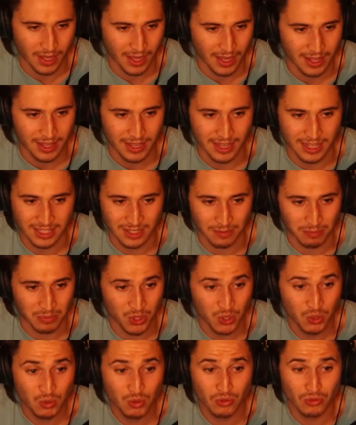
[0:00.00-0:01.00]
it's a
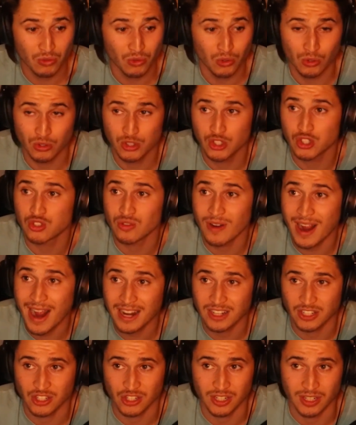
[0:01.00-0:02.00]
beautiful
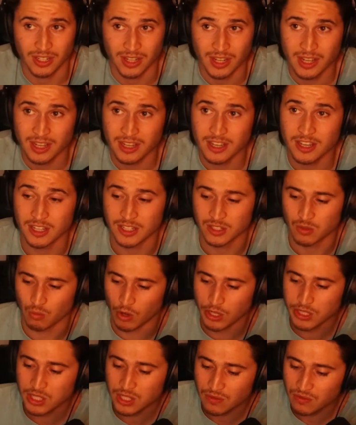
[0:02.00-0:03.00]
strategy because
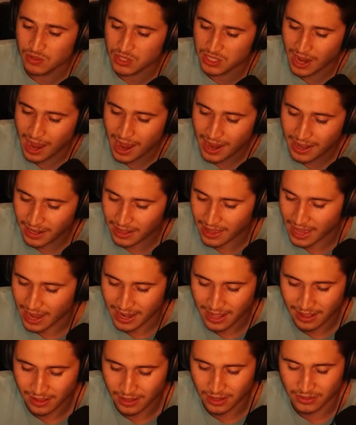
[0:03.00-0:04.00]
once you've signed that
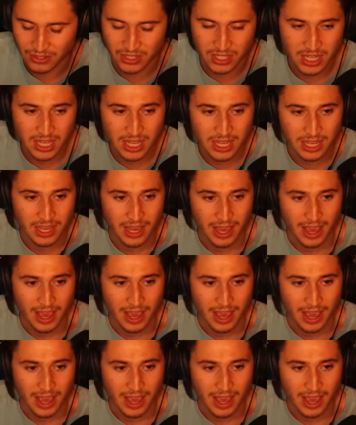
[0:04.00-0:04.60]
LLC